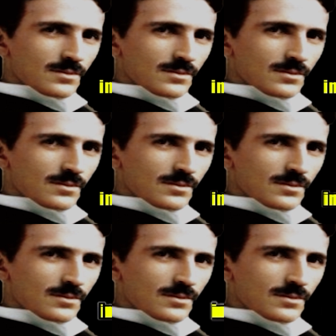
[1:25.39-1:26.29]

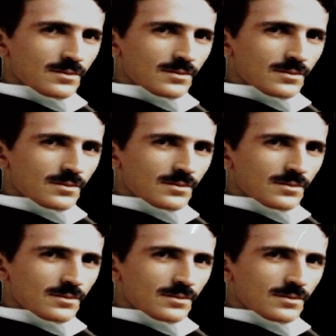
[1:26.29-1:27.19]

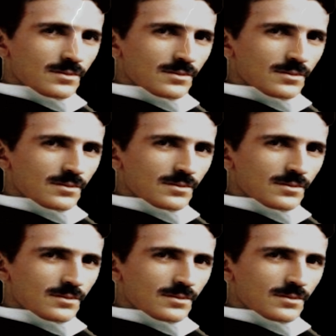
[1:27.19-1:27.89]
Nothing is said.